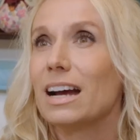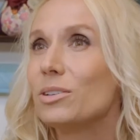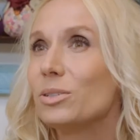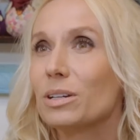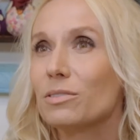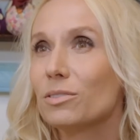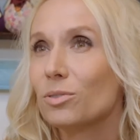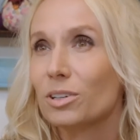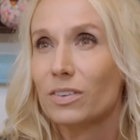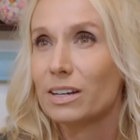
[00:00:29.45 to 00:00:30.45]
after doing it for
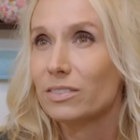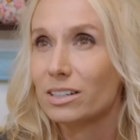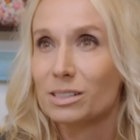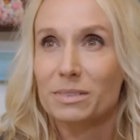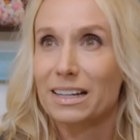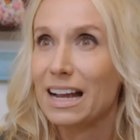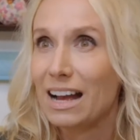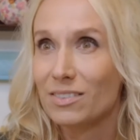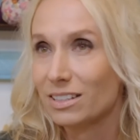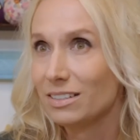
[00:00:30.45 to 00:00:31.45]
four or five years, I'm like, I
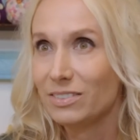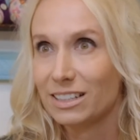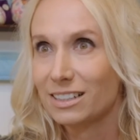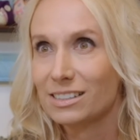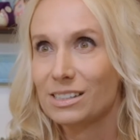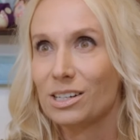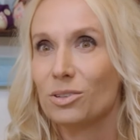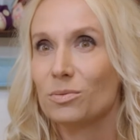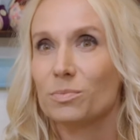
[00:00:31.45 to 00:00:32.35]
have to live here. So